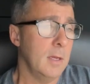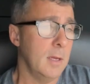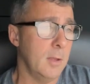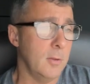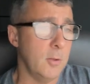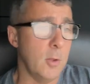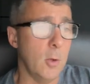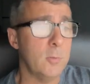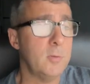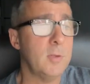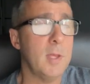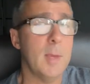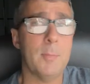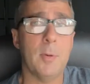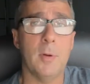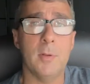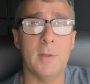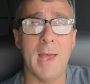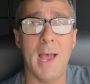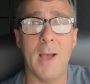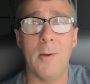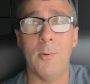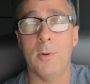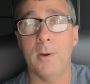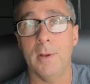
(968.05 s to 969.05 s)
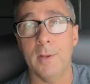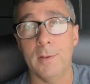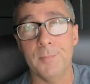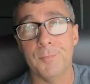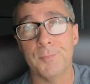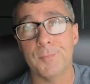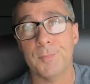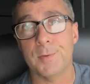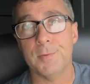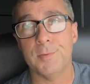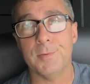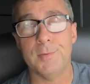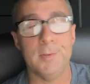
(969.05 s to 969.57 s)
No tip on that one
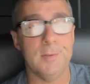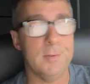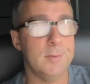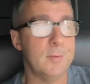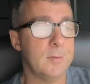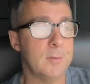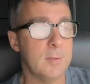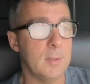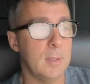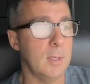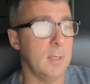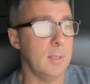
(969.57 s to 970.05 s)
because he's